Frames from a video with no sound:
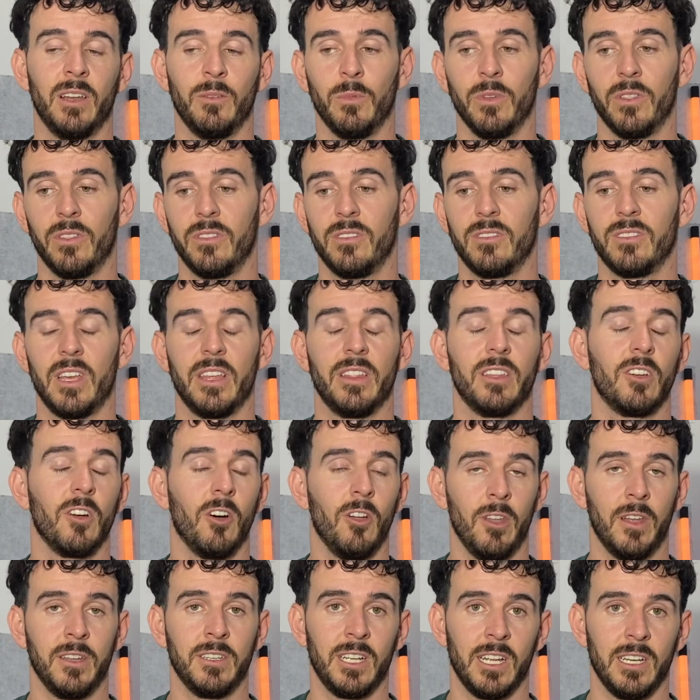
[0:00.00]
with, say, the
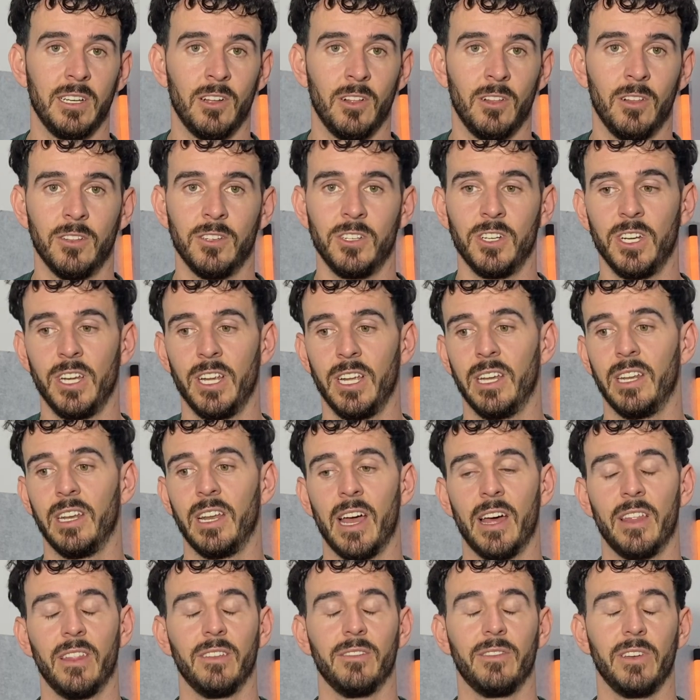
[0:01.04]
goal line technology and
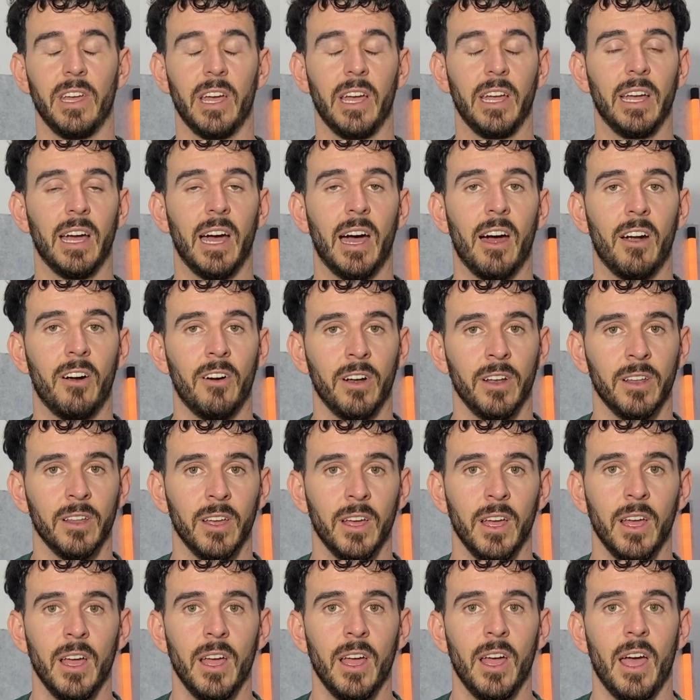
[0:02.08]
now the VAR
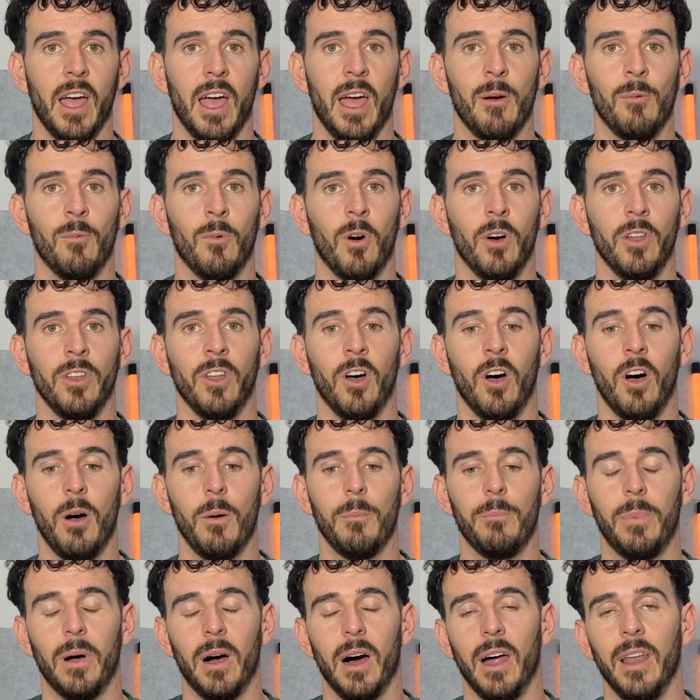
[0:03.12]
and
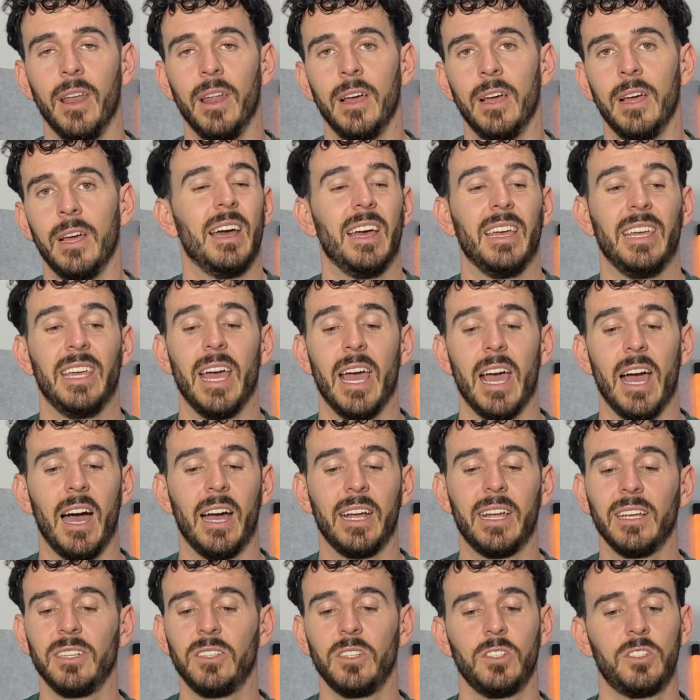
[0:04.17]
whatnot. But yeah, I
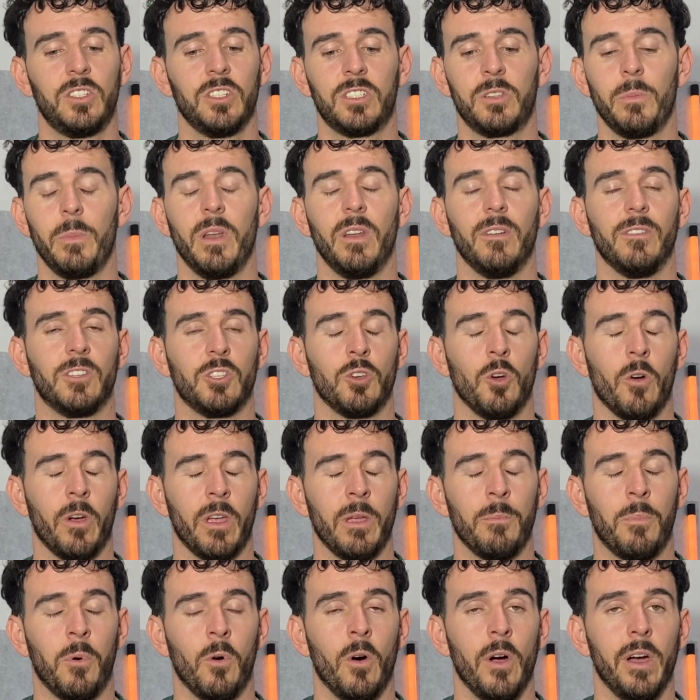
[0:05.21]
guess it's just a bit of a
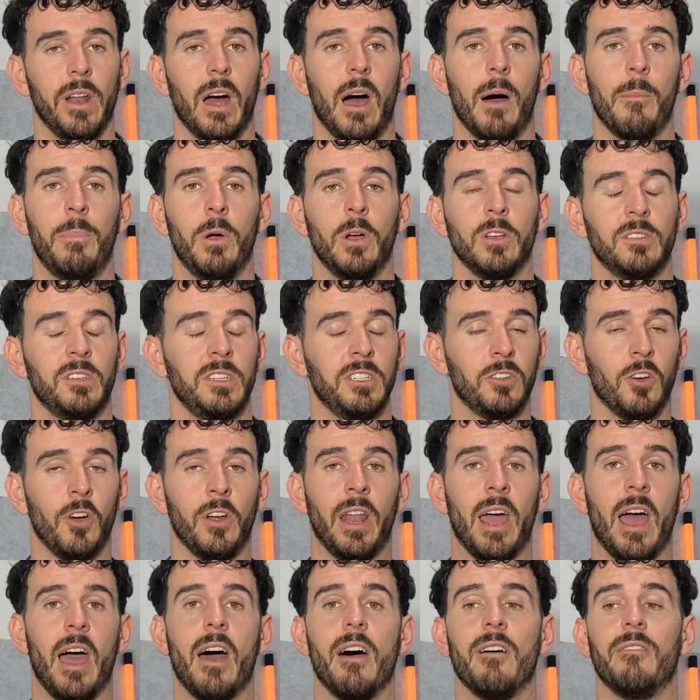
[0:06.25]
talking point. I personally
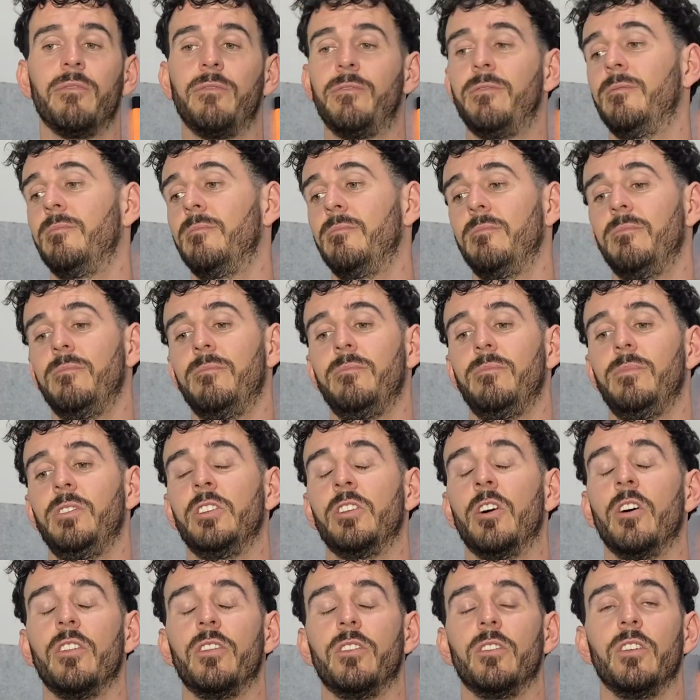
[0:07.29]
don't have,
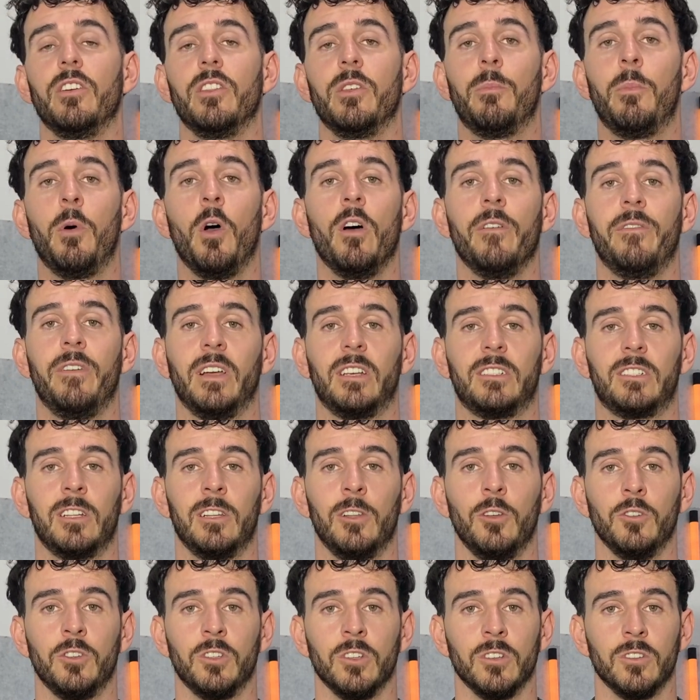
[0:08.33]
the perfect
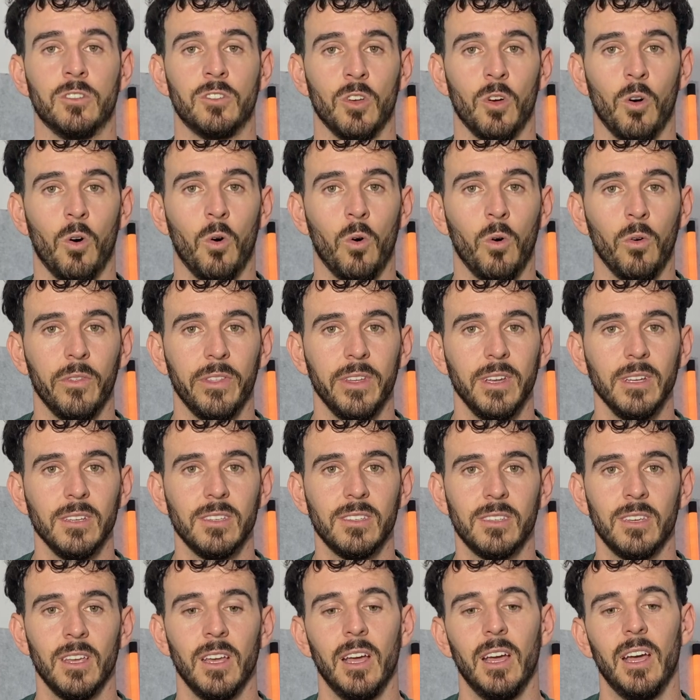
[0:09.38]
solution to all
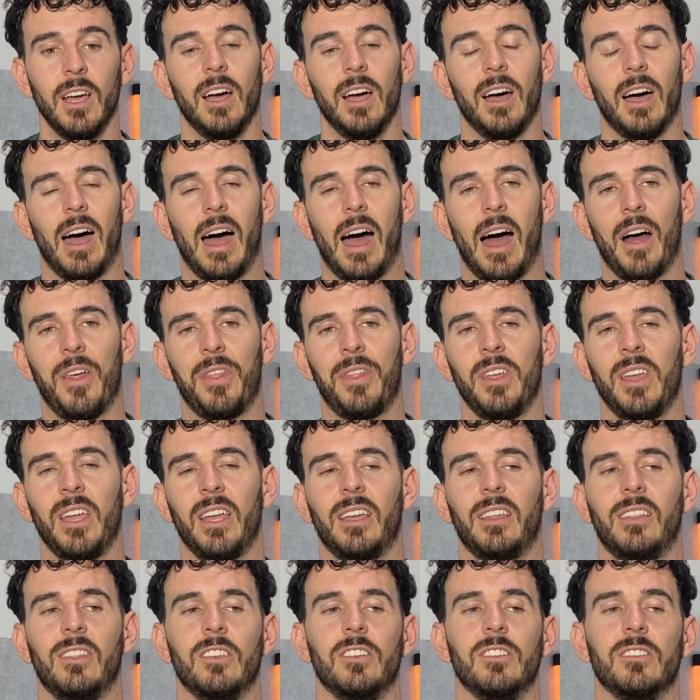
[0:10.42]
this. I
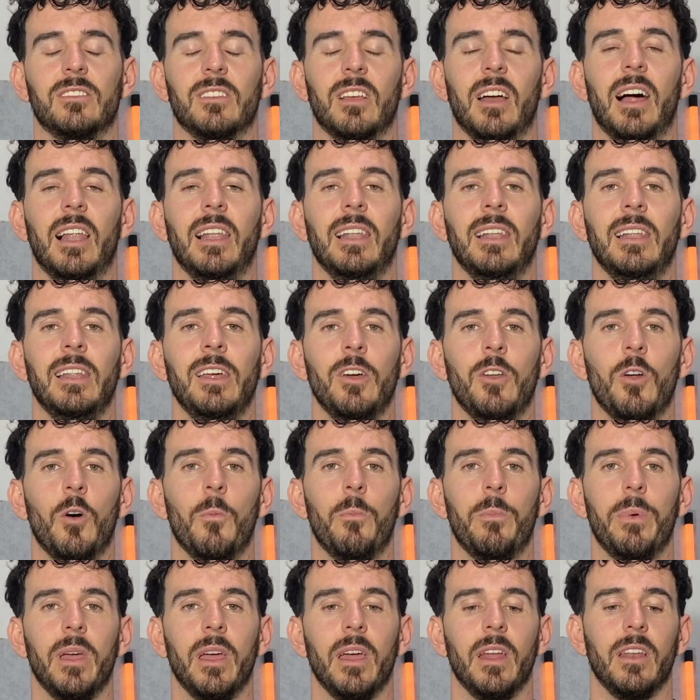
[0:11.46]
think there's a little
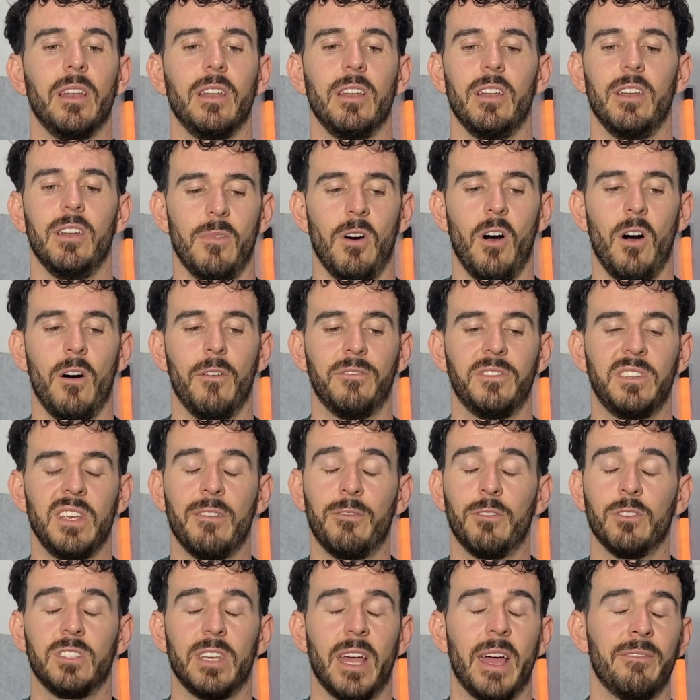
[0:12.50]
bit of
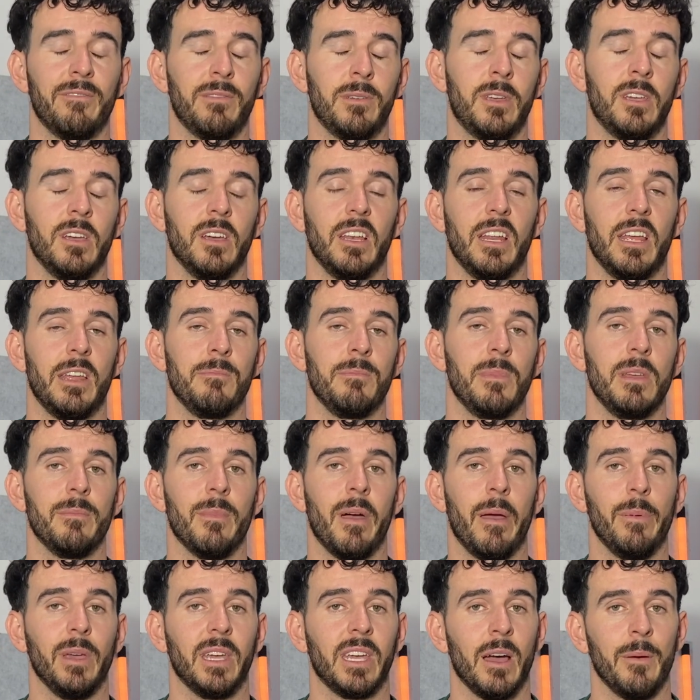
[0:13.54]
devil's advocate in me
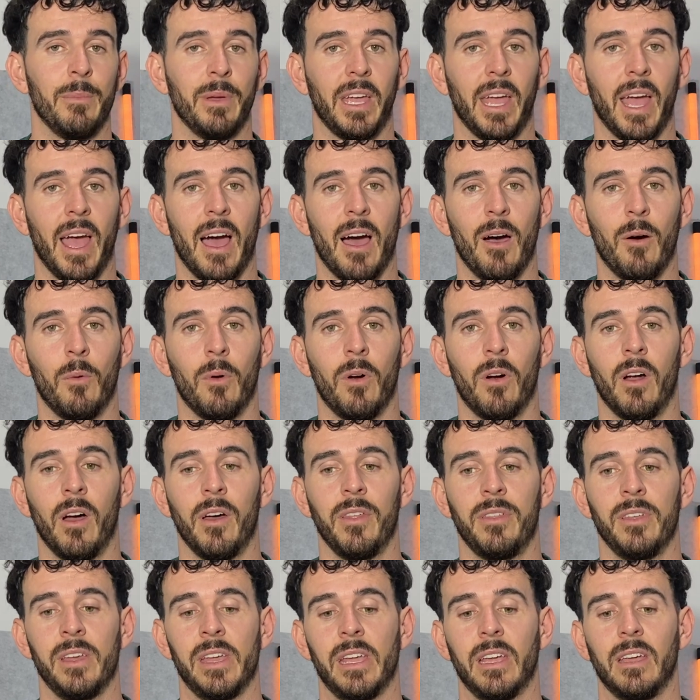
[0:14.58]
maybe coming out where I
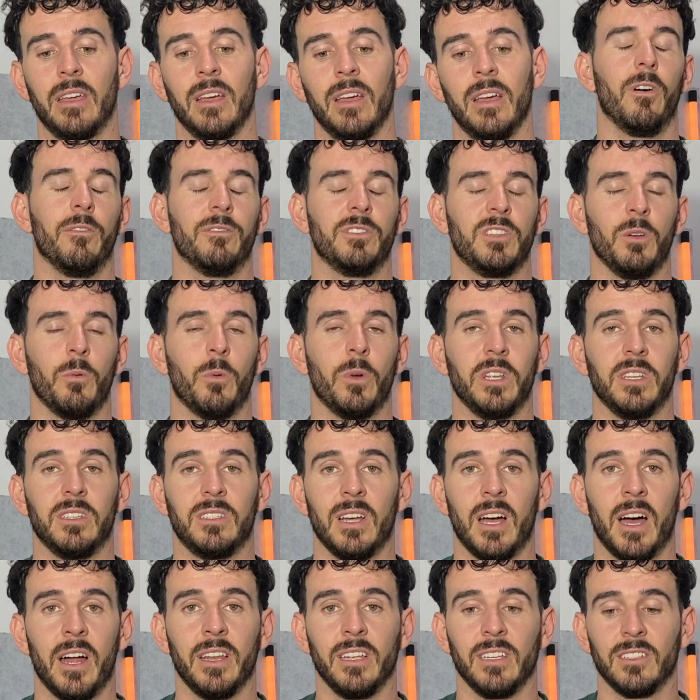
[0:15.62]
think obviously what he's
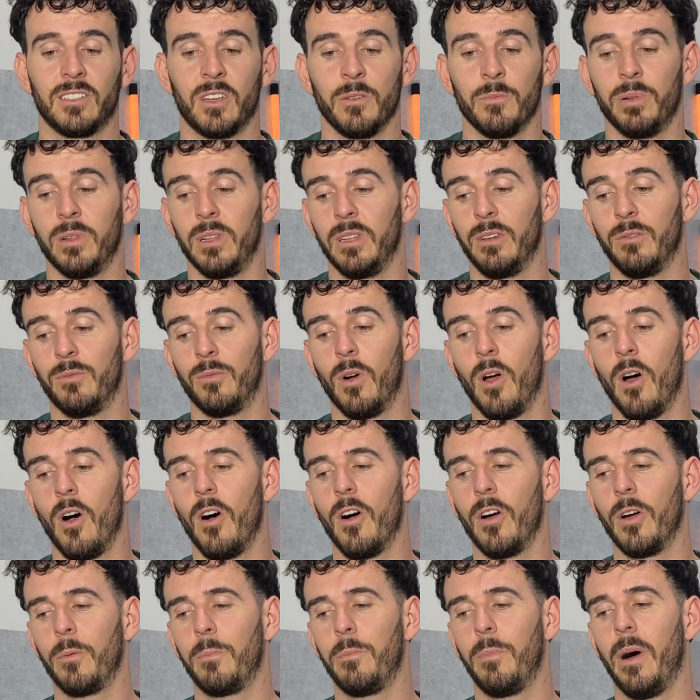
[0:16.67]
done is completely
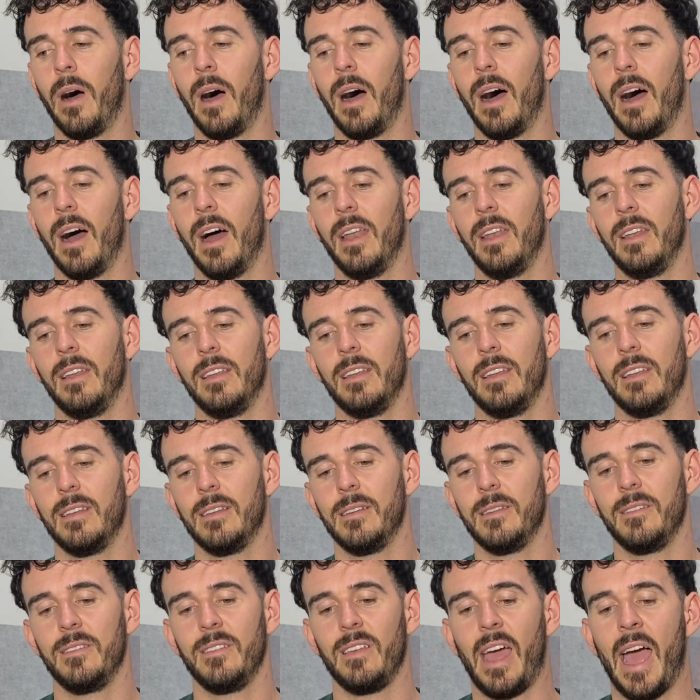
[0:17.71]
wrong, but
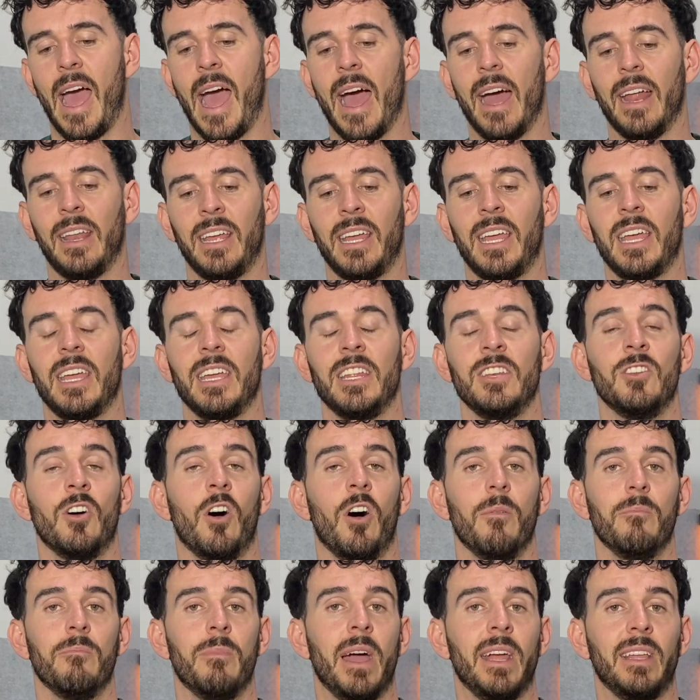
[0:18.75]
had he
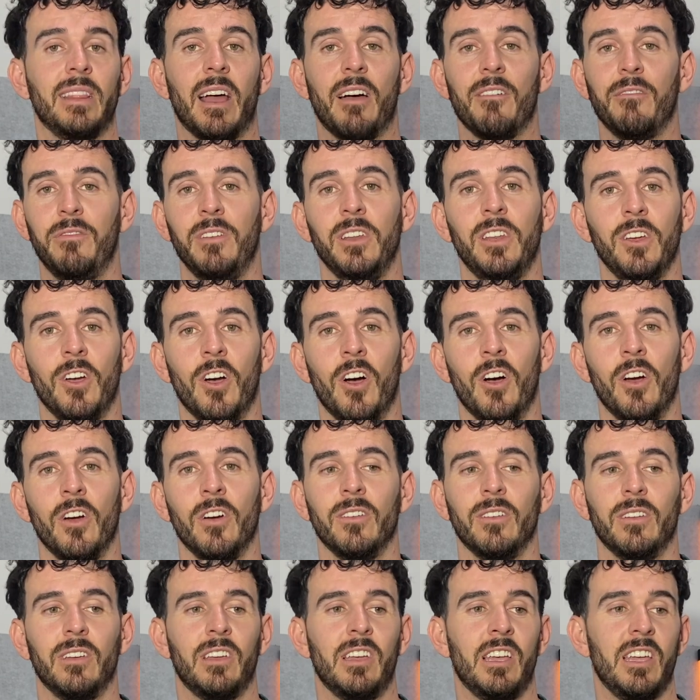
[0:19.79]
not made that
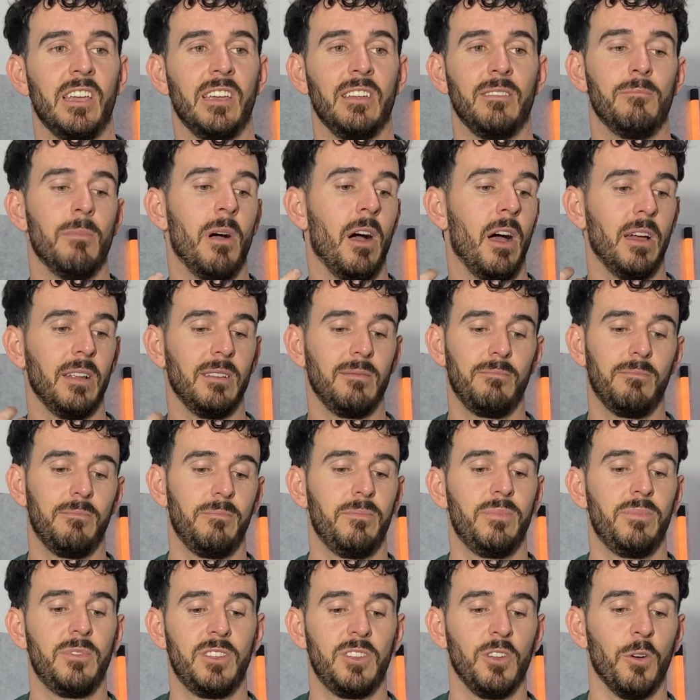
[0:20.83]
video, he might
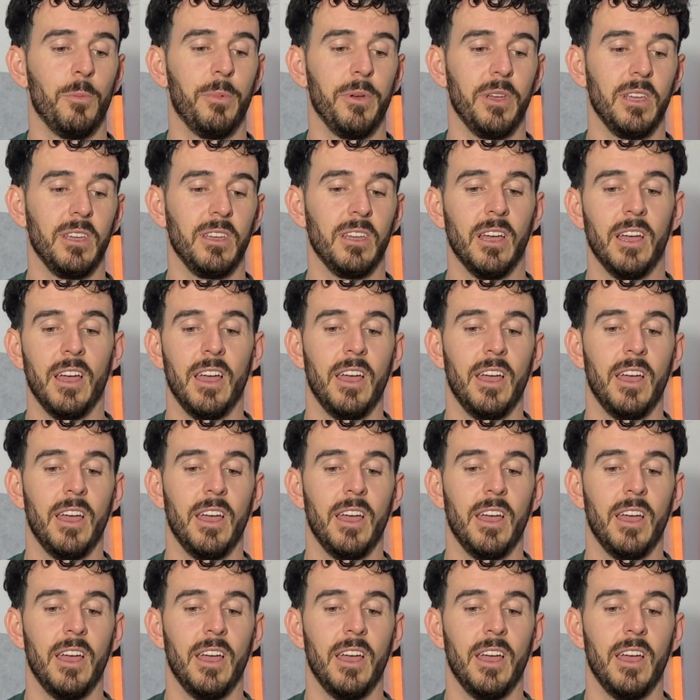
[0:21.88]
still be